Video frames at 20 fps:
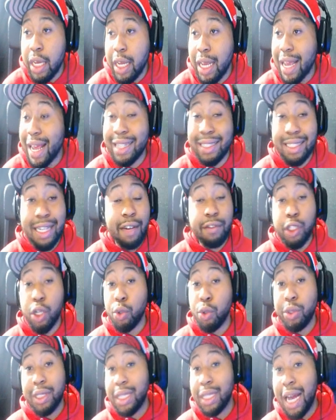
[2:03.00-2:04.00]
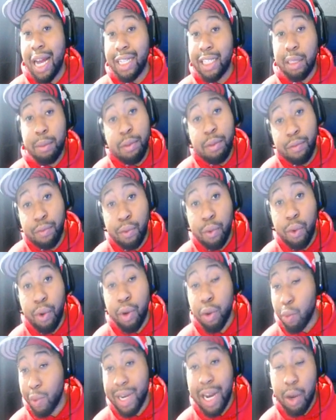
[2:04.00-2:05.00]
As I've told Tekashi before
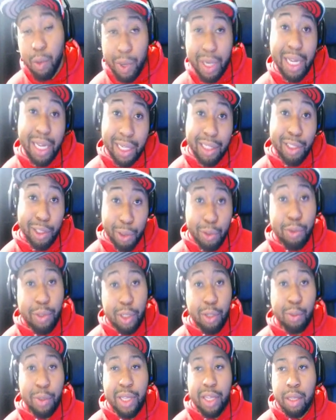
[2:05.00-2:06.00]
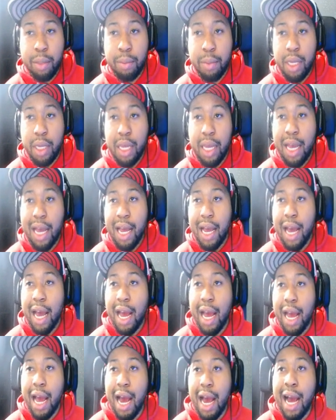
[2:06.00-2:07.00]
when I went in studio with him,
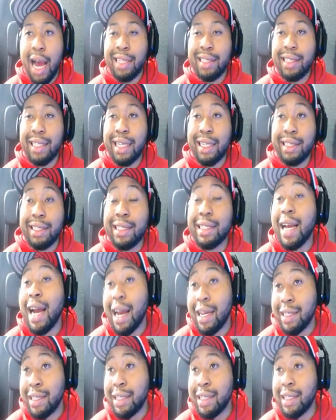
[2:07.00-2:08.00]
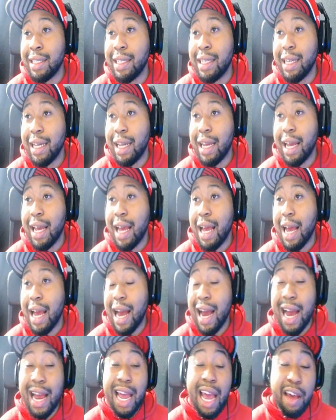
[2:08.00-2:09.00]
I said, Tekashi,
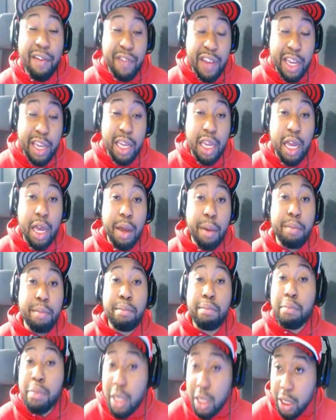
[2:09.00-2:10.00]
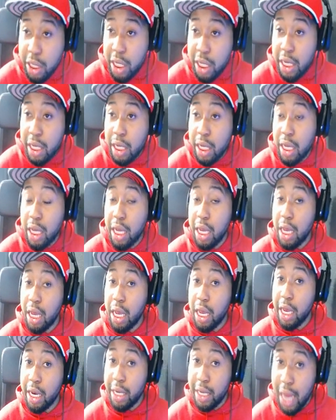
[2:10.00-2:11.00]
I have a $1 million
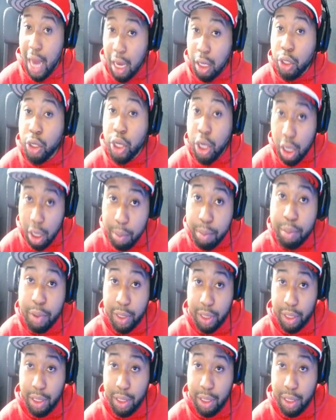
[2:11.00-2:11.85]
company.